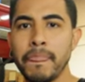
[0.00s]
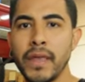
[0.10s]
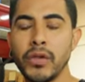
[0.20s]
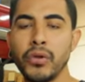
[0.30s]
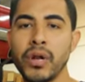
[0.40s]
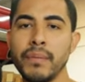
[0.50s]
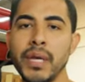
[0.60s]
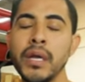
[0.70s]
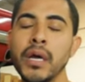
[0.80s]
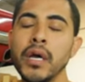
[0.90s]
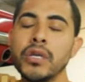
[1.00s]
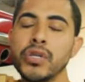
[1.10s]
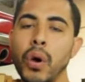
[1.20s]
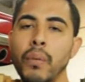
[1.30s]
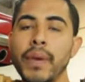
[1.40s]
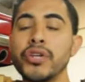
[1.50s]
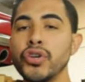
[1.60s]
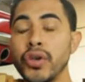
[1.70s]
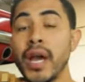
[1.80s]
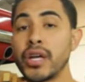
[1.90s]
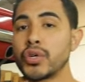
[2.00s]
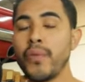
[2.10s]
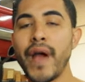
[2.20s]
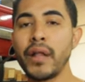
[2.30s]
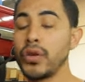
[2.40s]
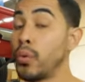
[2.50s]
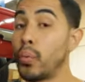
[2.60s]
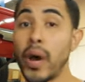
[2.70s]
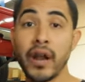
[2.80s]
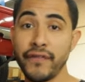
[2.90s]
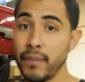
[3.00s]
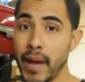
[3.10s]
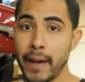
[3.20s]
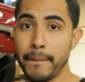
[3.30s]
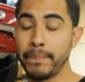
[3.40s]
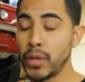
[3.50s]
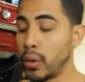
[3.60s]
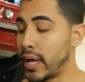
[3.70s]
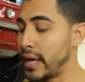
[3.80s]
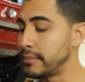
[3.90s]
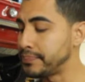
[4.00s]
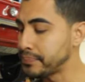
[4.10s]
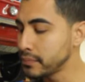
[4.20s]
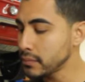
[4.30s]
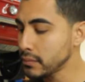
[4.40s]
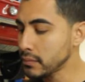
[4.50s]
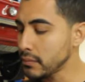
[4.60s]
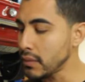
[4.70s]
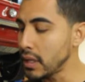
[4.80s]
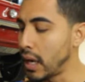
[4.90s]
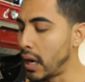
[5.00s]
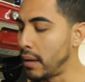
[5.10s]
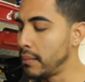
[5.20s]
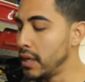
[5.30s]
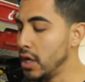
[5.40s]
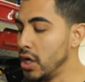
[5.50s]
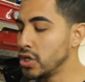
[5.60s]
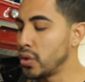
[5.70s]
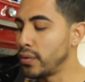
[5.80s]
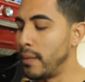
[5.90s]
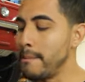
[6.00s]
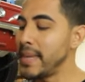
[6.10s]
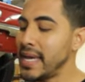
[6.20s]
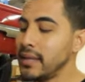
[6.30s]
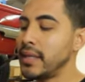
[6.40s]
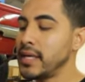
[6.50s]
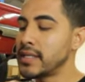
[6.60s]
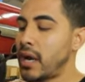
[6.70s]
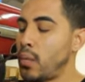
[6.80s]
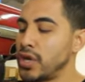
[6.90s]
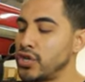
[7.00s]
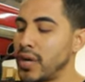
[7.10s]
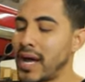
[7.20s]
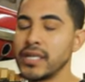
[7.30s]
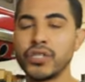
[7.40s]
You know what I mean? So make sure you guys show value right off the bat, okay? So the main things that I want you guys